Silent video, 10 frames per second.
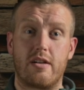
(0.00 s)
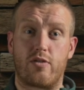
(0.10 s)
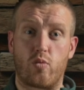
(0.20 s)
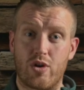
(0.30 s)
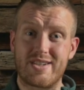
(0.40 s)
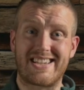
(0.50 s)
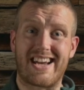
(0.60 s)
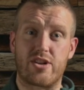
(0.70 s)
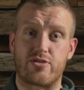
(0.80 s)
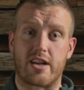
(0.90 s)
for 1
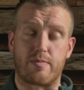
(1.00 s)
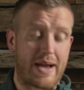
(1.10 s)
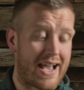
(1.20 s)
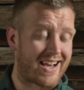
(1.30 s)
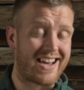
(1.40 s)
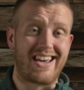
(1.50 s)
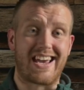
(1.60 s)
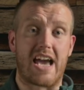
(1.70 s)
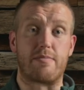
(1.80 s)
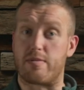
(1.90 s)
dehydrated pack
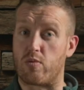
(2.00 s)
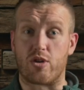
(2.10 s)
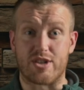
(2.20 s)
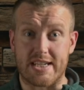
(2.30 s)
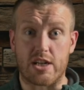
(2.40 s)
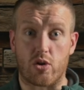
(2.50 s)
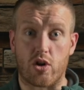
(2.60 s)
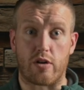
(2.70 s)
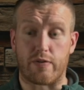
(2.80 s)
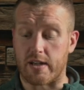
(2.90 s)
and maybe 1 tea or
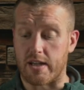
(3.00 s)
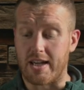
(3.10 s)
coffee.